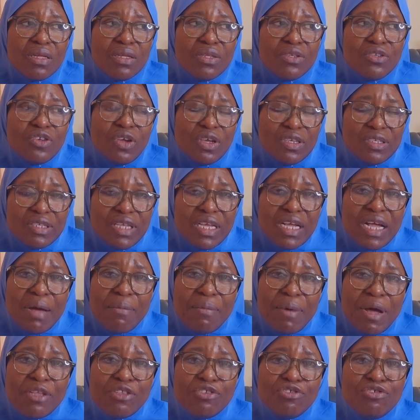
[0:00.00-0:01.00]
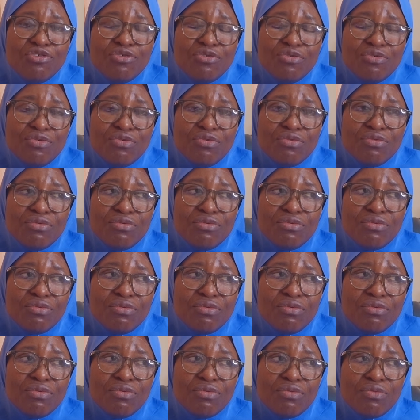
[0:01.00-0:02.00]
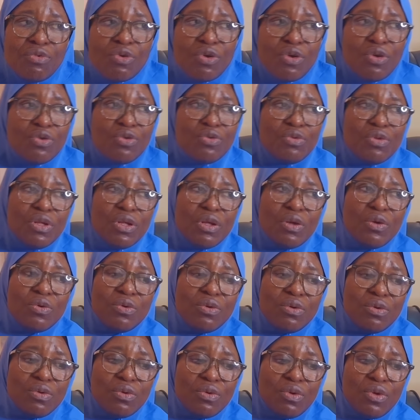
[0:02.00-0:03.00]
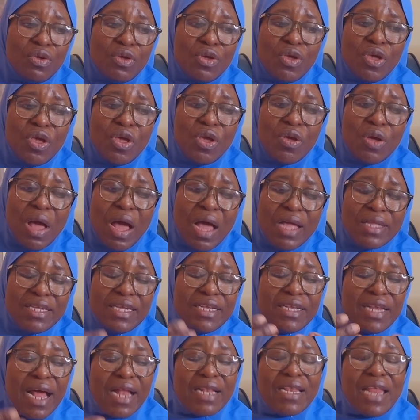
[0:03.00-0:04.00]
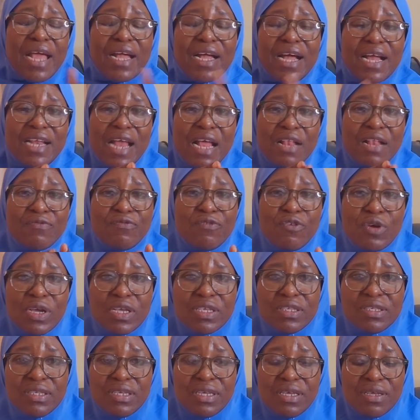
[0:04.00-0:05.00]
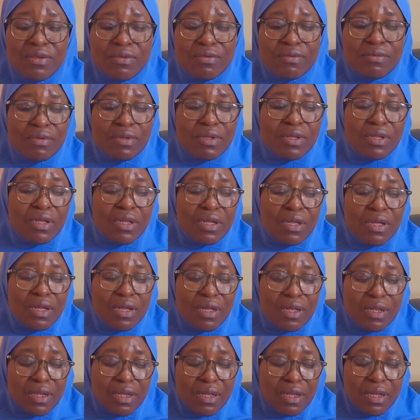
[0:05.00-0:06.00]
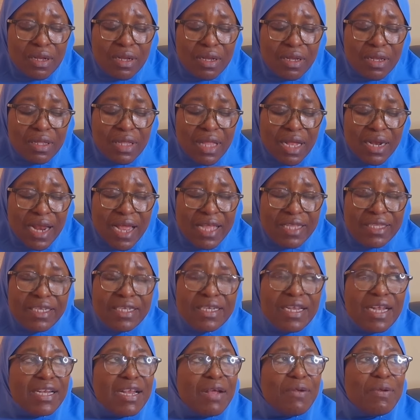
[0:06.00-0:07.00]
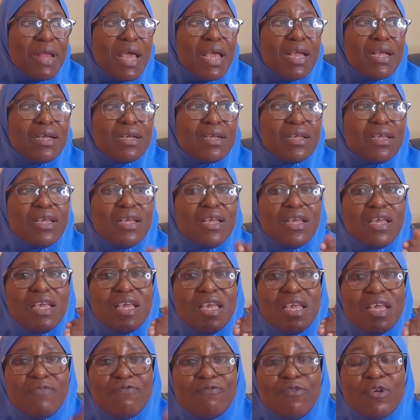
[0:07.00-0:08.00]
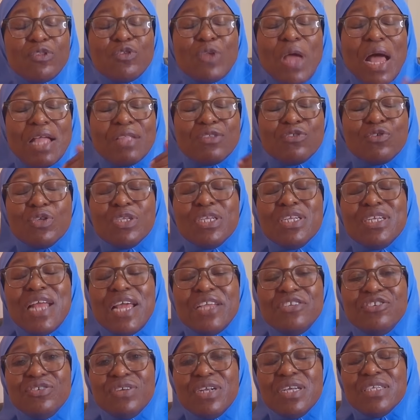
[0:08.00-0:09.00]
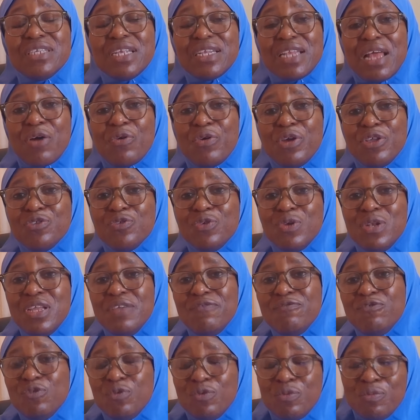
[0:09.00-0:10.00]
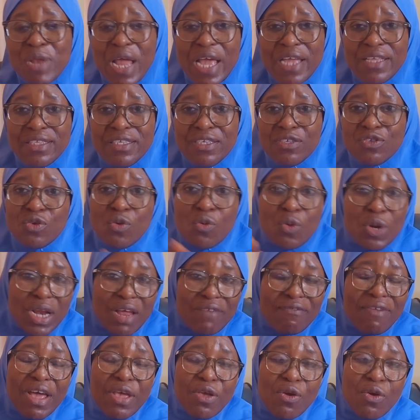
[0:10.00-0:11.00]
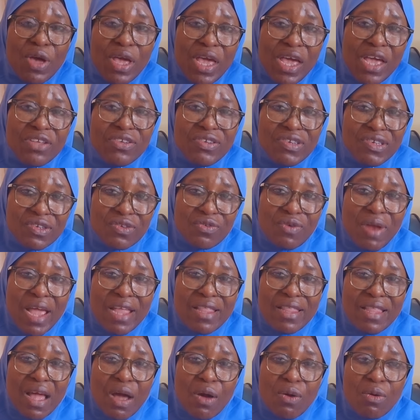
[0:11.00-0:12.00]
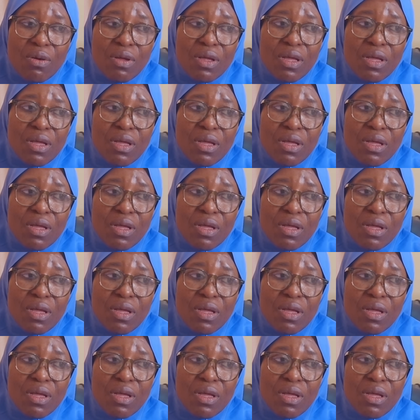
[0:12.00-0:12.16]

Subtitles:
just think about you. What I did, like an advocacy that I did, and I was like, and to the Nigerians that are going to live to 90. So whatever your age is right now,